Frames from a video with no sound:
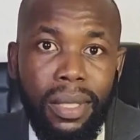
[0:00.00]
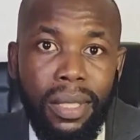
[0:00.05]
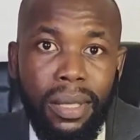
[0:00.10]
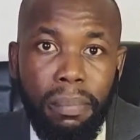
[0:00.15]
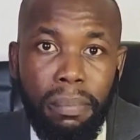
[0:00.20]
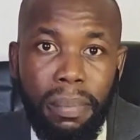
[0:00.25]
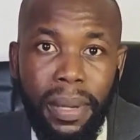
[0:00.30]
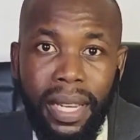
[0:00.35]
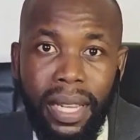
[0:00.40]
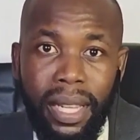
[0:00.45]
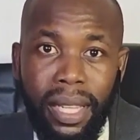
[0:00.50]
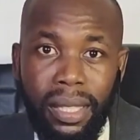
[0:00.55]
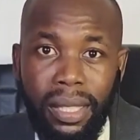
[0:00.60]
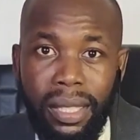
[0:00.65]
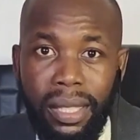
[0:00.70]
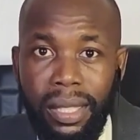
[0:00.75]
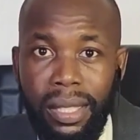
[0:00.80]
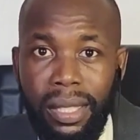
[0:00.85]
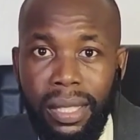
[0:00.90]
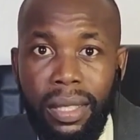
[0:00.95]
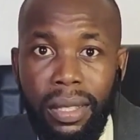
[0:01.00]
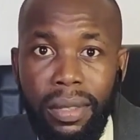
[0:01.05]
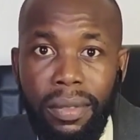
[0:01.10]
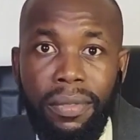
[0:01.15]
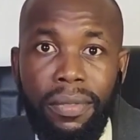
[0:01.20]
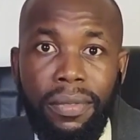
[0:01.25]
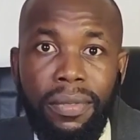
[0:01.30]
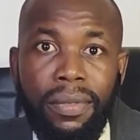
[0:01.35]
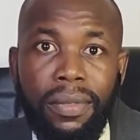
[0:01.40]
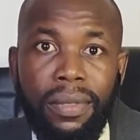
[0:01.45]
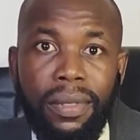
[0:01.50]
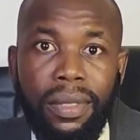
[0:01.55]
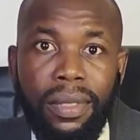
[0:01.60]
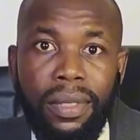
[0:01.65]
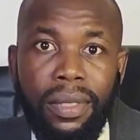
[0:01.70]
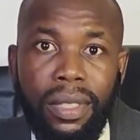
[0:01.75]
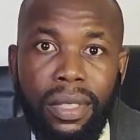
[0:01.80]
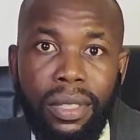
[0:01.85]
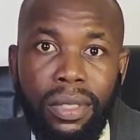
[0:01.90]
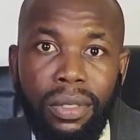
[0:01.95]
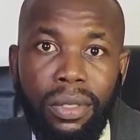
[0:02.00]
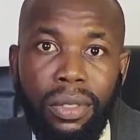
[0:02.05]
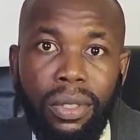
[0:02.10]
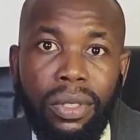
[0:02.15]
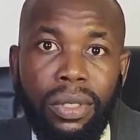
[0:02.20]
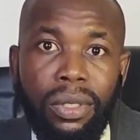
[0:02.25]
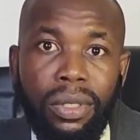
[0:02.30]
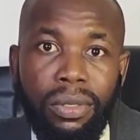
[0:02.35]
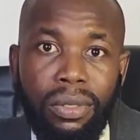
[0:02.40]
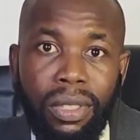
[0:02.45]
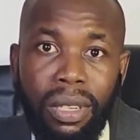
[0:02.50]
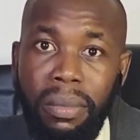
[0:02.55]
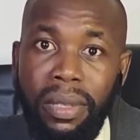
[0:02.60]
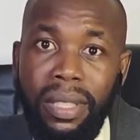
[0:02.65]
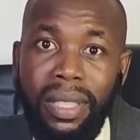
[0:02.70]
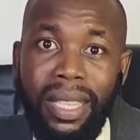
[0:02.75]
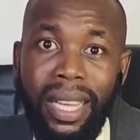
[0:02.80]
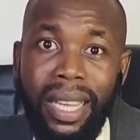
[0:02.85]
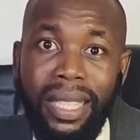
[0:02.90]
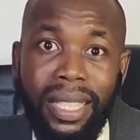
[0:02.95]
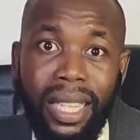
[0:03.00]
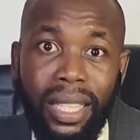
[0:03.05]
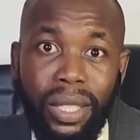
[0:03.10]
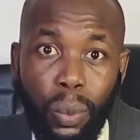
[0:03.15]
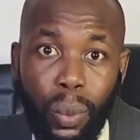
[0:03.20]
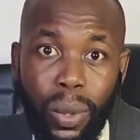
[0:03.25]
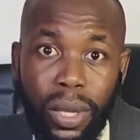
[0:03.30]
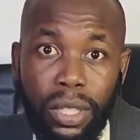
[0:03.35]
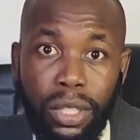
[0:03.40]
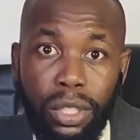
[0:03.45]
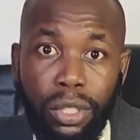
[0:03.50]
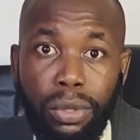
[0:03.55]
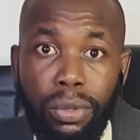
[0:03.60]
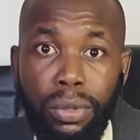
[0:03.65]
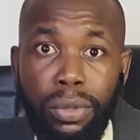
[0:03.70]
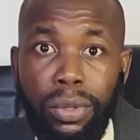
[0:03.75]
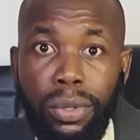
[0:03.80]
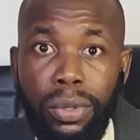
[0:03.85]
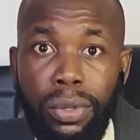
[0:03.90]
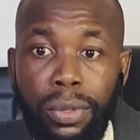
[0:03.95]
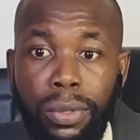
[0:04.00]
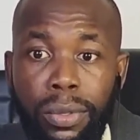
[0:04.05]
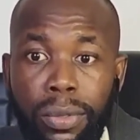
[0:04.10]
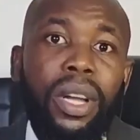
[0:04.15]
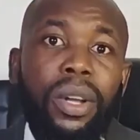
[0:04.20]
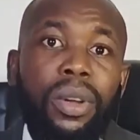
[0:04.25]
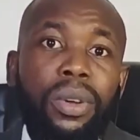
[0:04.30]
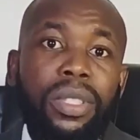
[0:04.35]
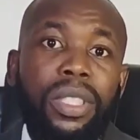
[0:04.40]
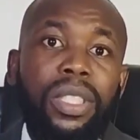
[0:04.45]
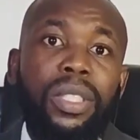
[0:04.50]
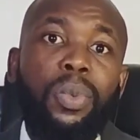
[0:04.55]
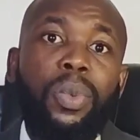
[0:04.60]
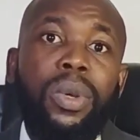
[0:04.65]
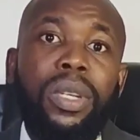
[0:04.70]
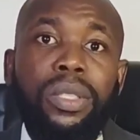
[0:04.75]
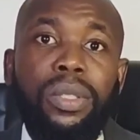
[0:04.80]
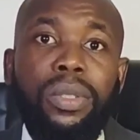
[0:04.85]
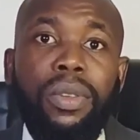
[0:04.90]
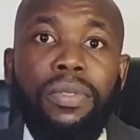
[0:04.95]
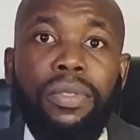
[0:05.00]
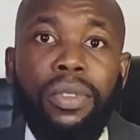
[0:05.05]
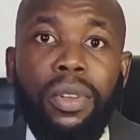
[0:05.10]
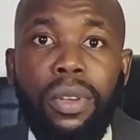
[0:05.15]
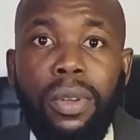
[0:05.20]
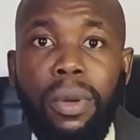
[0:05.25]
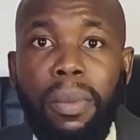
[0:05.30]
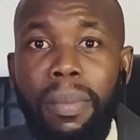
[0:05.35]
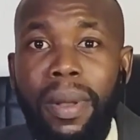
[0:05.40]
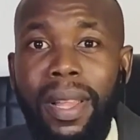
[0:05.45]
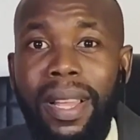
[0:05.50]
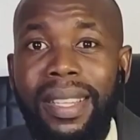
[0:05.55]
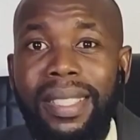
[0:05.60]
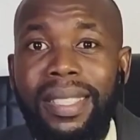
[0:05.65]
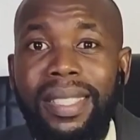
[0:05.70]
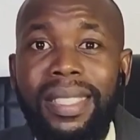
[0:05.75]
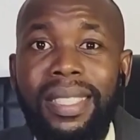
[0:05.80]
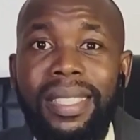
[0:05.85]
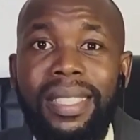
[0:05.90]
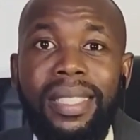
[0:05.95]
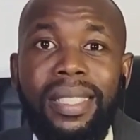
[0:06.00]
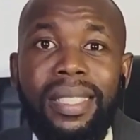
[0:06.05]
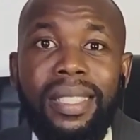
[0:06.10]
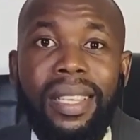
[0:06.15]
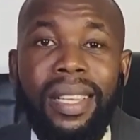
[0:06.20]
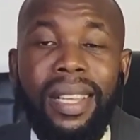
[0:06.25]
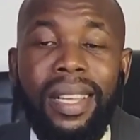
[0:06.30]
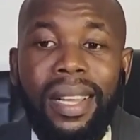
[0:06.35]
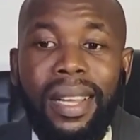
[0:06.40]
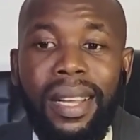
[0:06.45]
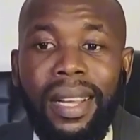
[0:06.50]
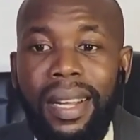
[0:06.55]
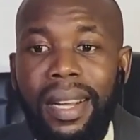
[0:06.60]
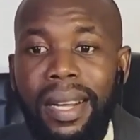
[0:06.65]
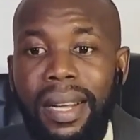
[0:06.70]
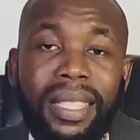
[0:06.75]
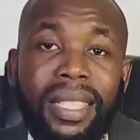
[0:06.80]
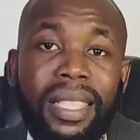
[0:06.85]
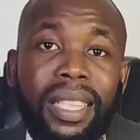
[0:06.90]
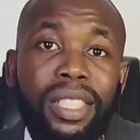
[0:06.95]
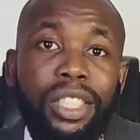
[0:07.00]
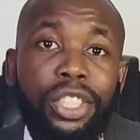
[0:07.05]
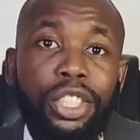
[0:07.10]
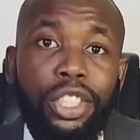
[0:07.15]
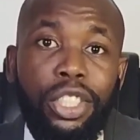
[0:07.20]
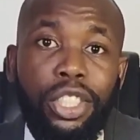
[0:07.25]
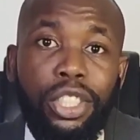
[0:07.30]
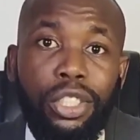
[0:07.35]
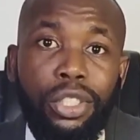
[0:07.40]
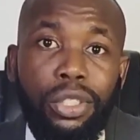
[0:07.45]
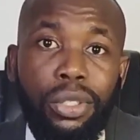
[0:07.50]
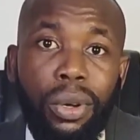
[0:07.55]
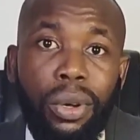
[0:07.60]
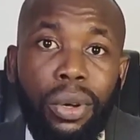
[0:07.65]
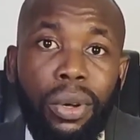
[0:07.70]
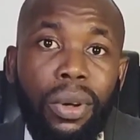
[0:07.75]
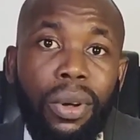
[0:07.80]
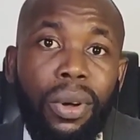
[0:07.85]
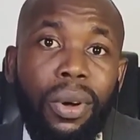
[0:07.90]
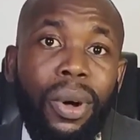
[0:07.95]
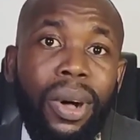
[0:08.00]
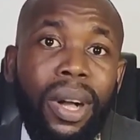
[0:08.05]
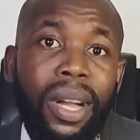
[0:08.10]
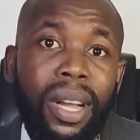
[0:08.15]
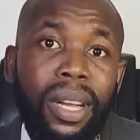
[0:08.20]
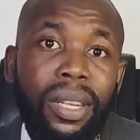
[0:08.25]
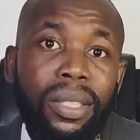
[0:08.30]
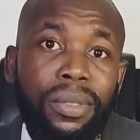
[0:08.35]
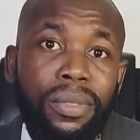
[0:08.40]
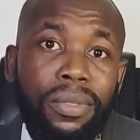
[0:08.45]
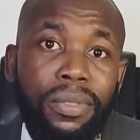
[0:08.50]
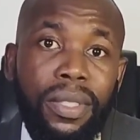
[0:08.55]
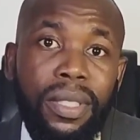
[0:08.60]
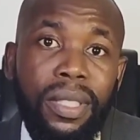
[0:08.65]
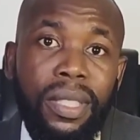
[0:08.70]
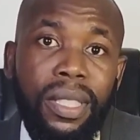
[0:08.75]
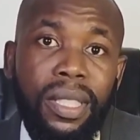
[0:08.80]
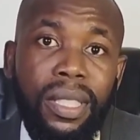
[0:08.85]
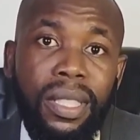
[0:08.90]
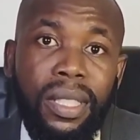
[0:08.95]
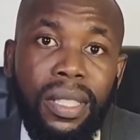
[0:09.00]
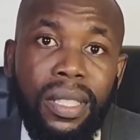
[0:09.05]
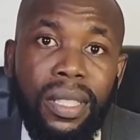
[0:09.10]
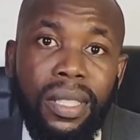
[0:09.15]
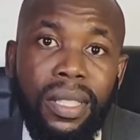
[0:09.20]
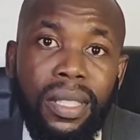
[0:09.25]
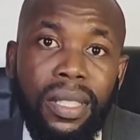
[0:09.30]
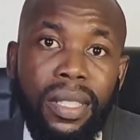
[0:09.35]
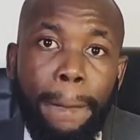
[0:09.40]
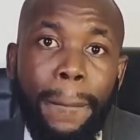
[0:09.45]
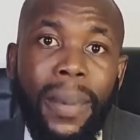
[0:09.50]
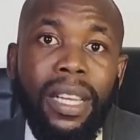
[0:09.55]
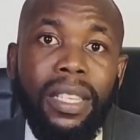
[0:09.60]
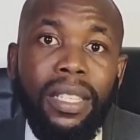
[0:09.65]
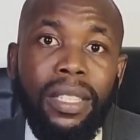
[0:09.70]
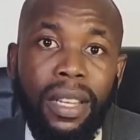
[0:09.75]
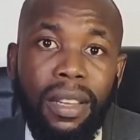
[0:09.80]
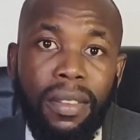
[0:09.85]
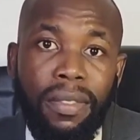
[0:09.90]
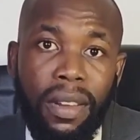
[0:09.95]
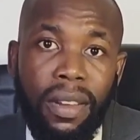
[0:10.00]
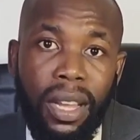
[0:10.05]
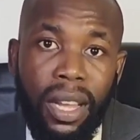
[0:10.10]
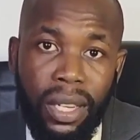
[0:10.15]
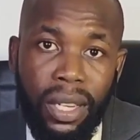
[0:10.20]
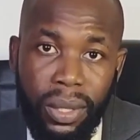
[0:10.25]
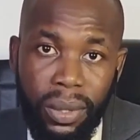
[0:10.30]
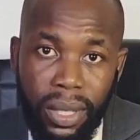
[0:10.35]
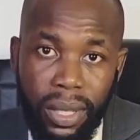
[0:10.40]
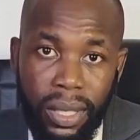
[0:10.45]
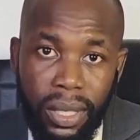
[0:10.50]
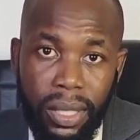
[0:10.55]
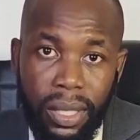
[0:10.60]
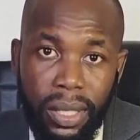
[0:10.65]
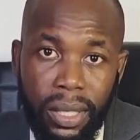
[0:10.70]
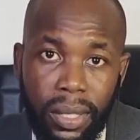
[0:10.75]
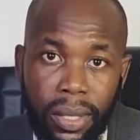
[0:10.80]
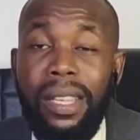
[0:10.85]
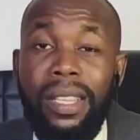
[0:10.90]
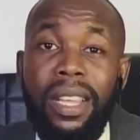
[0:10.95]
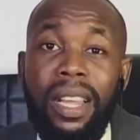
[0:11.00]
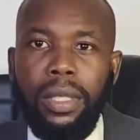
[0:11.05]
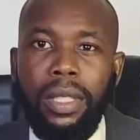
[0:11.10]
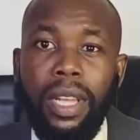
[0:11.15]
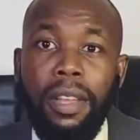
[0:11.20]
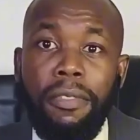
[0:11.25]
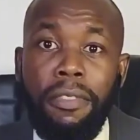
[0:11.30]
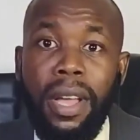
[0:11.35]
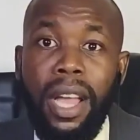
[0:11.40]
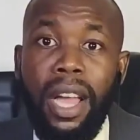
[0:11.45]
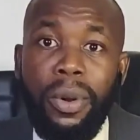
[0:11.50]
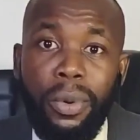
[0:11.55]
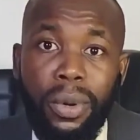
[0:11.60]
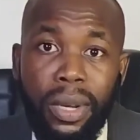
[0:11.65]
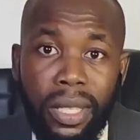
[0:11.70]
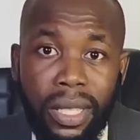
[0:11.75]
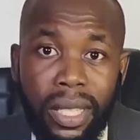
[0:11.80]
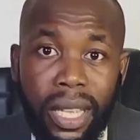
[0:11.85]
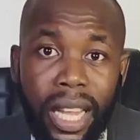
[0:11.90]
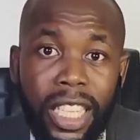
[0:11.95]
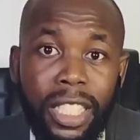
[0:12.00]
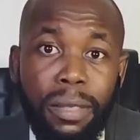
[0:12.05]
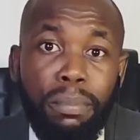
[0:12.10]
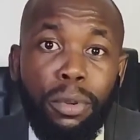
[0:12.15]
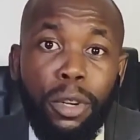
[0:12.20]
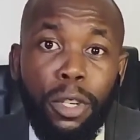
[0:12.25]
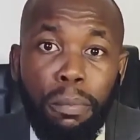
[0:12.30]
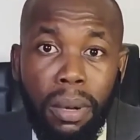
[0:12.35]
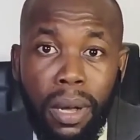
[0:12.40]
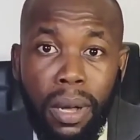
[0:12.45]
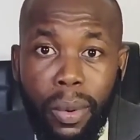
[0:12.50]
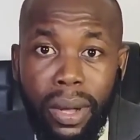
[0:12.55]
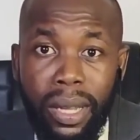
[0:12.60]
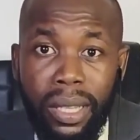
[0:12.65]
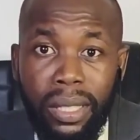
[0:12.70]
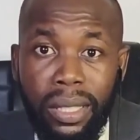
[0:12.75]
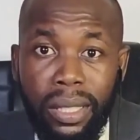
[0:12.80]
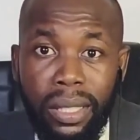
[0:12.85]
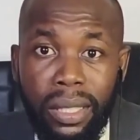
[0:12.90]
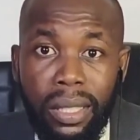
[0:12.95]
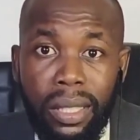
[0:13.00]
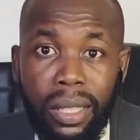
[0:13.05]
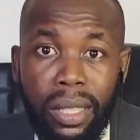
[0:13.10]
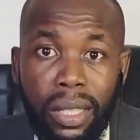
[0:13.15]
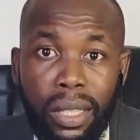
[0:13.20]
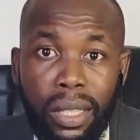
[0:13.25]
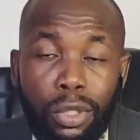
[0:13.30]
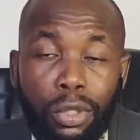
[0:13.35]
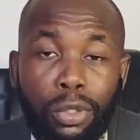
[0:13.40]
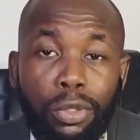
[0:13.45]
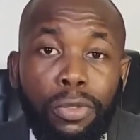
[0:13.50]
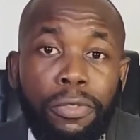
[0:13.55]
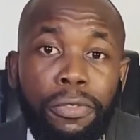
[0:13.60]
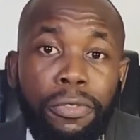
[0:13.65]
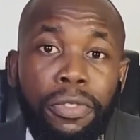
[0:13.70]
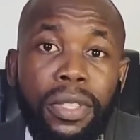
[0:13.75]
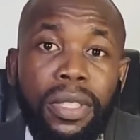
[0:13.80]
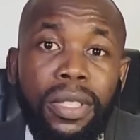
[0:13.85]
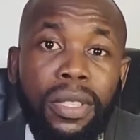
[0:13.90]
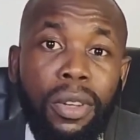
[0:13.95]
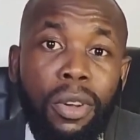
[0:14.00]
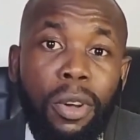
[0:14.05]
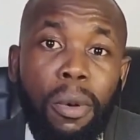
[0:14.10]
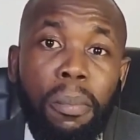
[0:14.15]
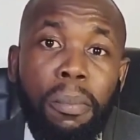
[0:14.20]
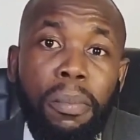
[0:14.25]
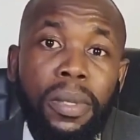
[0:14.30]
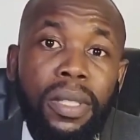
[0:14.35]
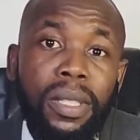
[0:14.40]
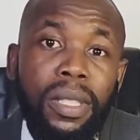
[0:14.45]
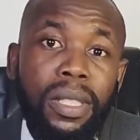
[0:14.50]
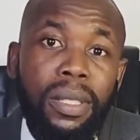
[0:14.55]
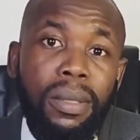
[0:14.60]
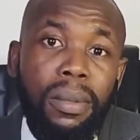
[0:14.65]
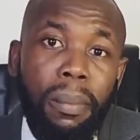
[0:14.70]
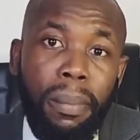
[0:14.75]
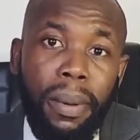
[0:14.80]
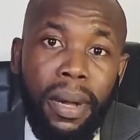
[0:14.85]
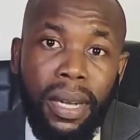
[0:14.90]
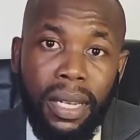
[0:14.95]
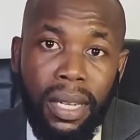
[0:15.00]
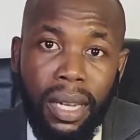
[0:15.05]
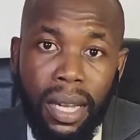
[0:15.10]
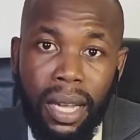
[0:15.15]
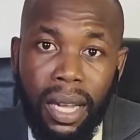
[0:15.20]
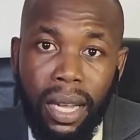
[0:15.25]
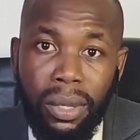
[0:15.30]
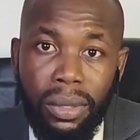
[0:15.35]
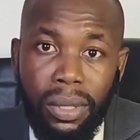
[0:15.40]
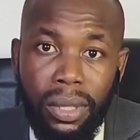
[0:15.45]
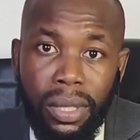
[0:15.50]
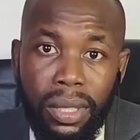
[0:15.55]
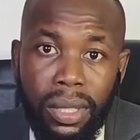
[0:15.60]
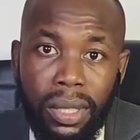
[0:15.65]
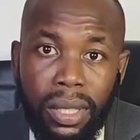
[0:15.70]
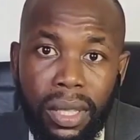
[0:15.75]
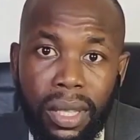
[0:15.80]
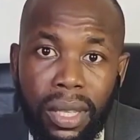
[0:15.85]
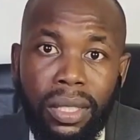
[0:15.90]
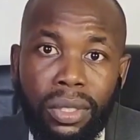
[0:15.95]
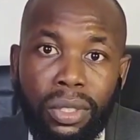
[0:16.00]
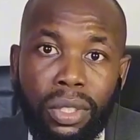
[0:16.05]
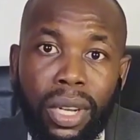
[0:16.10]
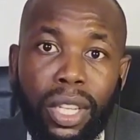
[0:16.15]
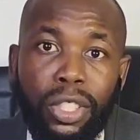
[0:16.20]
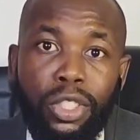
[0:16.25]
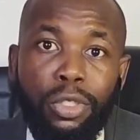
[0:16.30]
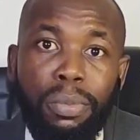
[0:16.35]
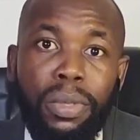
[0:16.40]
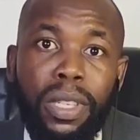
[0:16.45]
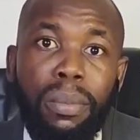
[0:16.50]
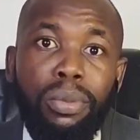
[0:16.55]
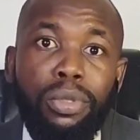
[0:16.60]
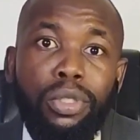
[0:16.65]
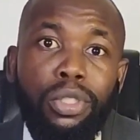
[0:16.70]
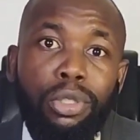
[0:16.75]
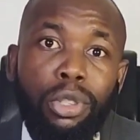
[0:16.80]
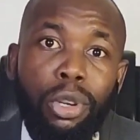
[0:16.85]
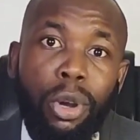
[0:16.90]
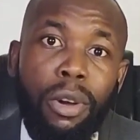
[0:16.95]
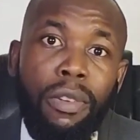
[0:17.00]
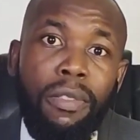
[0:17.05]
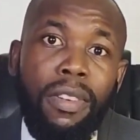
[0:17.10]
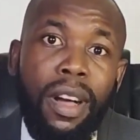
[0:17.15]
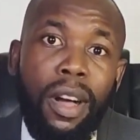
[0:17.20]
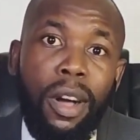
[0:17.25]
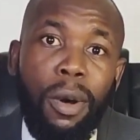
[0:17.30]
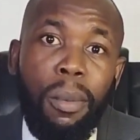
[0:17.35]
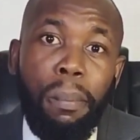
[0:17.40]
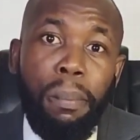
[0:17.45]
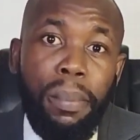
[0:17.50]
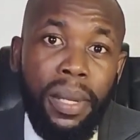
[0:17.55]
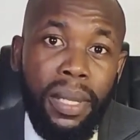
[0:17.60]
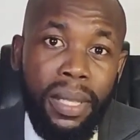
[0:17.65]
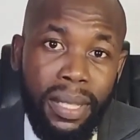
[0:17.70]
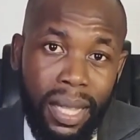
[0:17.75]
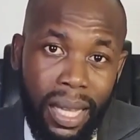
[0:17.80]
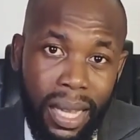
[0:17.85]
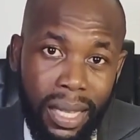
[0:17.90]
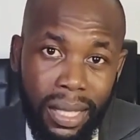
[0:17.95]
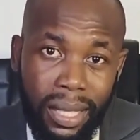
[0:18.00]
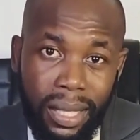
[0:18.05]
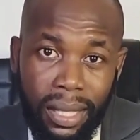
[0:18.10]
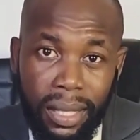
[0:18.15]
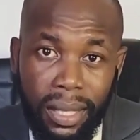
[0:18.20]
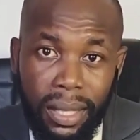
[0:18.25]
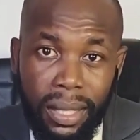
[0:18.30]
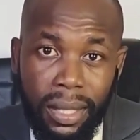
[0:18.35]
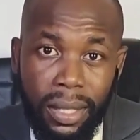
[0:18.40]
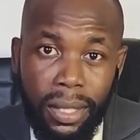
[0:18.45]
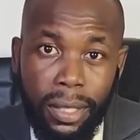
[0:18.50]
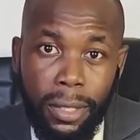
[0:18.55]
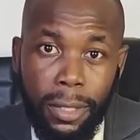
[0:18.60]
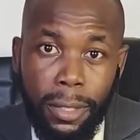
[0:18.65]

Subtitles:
in penalties if they do not remit as at when due. Another consequence of non-compliance is the asset seizure or account freezing by the FIRS. The FIRS has broad powers to freeze companies' bank accounts in order to be able to recover unpaid taxes.